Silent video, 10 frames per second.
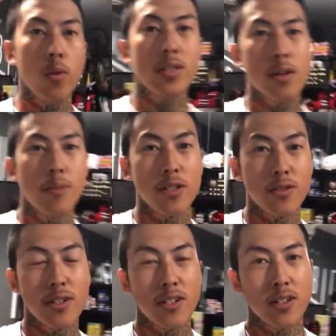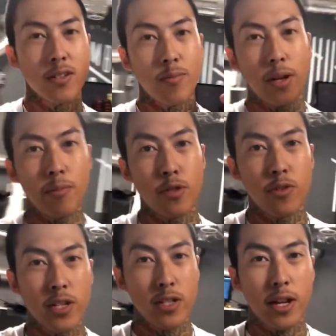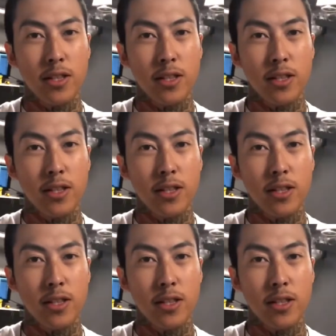What's up, Hustle Ninjas? My name is Rich,